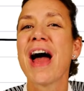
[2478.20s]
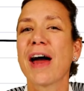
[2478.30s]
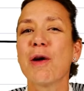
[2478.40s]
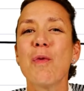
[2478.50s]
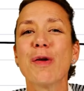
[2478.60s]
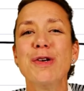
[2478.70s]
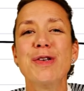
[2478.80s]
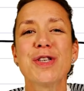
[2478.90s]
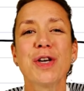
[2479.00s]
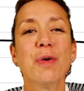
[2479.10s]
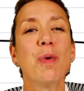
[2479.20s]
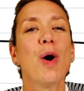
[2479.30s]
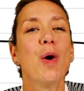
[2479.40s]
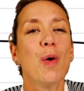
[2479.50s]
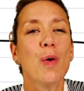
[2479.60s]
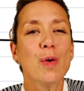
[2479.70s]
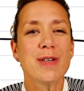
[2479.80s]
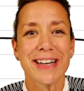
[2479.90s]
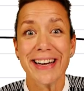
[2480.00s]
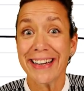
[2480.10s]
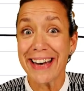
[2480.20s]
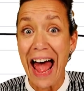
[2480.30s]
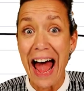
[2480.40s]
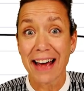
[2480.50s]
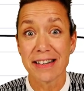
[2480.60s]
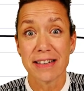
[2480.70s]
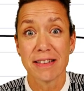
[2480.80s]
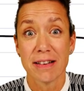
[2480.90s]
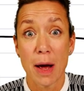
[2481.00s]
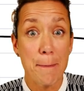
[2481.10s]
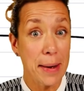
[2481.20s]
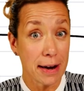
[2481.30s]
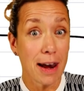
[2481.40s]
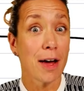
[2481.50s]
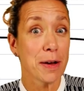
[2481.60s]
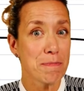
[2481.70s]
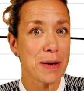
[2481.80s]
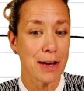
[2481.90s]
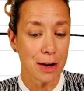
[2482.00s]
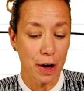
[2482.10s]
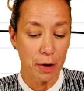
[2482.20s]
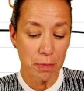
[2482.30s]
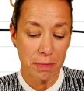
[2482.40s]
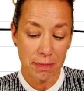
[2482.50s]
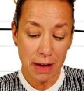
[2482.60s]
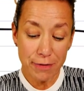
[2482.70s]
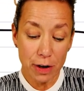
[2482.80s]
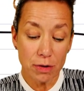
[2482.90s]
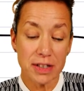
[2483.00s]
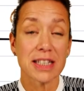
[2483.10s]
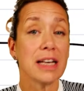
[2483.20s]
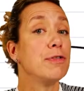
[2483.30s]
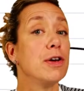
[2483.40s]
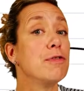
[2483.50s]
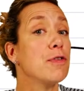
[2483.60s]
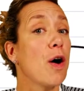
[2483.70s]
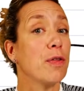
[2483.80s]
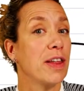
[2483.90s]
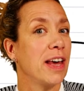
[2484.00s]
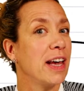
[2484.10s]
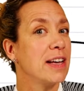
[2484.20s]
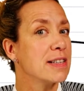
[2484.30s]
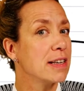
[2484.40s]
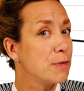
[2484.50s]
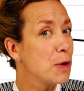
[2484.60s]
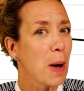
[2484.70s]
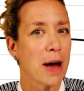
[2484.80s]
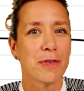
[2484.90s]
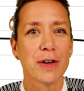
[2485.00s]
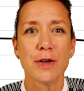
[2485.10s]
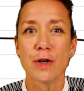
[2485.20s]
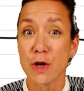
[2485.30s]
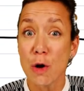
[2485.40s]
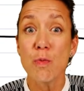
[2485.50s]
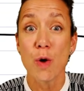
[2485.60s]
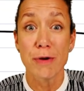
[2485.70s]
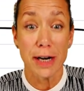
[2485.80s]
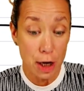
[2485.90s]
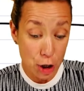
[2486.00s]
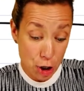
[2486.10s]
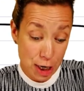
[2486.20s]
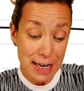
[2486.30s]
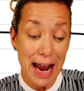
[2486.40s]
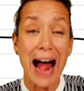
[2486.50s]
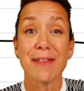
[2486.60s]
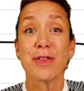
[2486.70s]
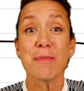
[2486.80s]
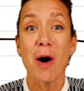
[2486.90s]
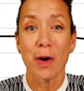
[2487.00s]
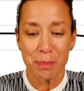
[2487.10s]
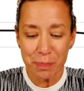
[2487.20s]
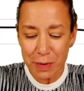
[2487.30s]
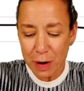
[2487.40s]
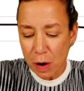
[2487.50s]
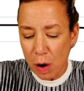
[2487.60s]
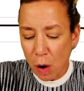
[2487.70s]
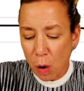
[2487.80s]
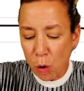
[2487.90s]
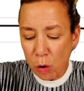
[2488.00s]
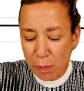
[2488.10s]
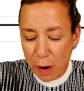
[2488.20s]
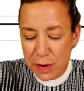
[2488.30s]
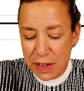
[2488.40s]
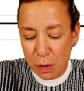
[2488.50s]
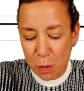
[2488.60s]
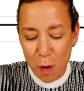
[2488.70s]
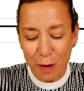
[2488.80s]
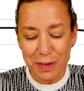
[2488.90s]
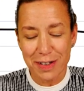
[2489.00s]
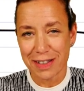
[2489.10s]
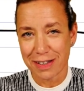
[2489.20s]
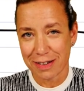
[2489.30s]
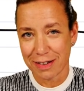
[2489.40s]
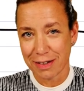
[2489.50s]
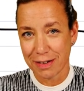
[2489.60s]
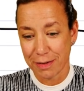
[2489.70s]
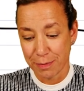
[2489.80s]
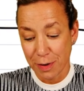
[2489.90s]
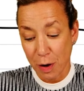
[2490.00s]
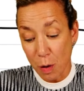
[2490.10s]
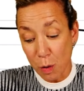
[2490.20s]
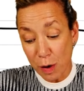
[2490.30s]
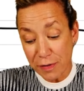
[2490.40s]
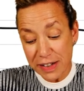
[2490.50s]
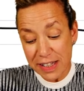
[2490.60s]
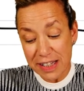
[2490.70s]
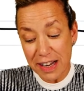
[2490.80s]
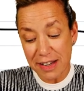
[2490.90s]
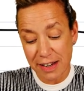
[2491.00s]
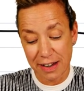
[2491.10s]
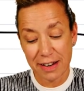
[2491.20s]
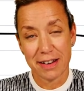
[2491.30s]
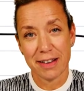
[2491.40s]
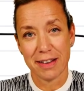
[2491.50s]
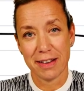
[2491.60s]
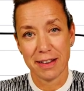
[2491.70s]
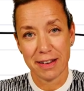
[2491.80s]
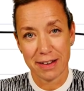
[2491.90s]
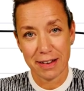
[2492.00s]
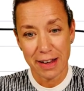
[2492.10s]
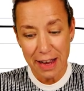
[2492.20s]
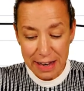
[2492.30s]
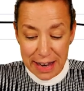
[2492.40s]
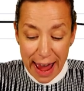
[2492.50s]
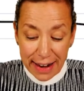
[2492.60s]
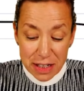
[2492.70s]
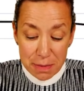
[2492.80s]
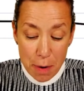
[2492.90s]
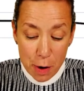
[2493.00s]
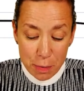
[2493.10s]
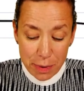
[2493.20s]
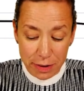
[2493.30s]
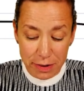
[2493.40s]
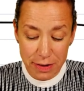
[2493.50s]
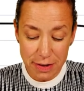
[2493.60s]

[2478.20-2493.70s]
and I want you to audit and add, a bit like bingo. Have a look to see if you've got these. And if you haven't, don't worry. You can add them on. Almost at once. All of a sudden. Next moment.